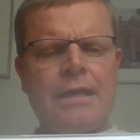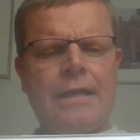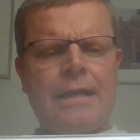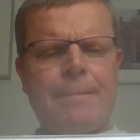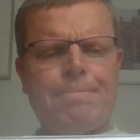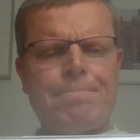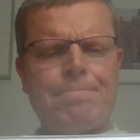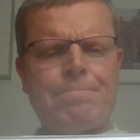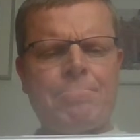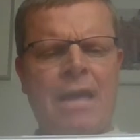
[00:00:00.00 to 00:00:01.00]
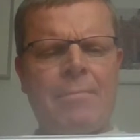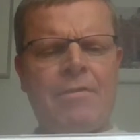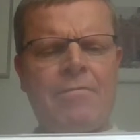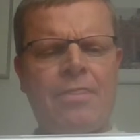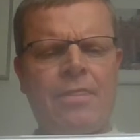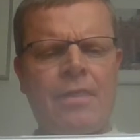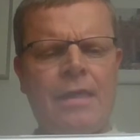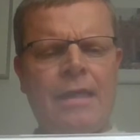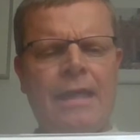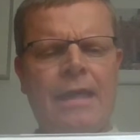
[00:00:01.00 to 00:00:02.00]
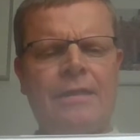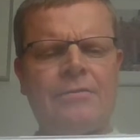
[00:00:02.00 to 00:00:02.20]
Mammoth, and